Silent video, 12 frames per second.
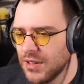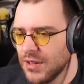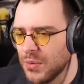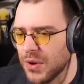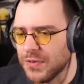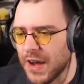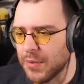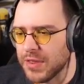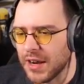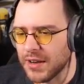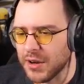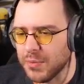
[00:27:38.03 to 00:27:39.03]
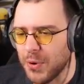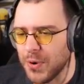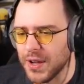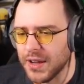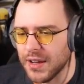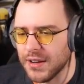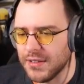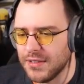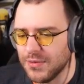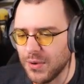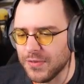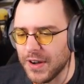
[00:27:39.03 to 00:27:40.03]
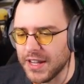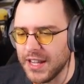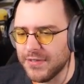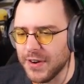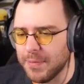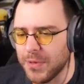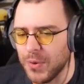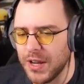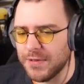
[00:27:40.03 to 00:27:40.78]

What if I were that little boy again? What if I give up the weed